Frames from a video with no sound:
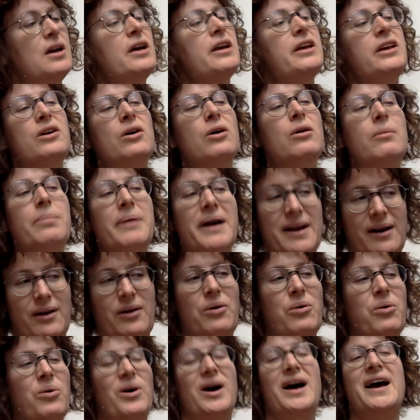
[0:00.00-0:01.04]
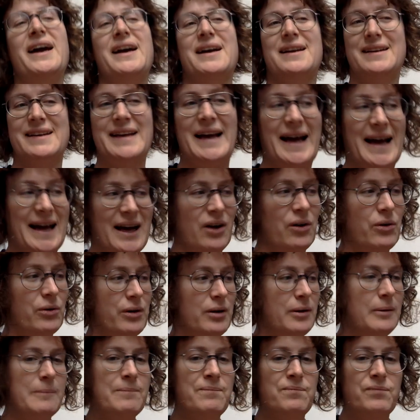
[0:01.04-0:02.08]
You're better quiet down.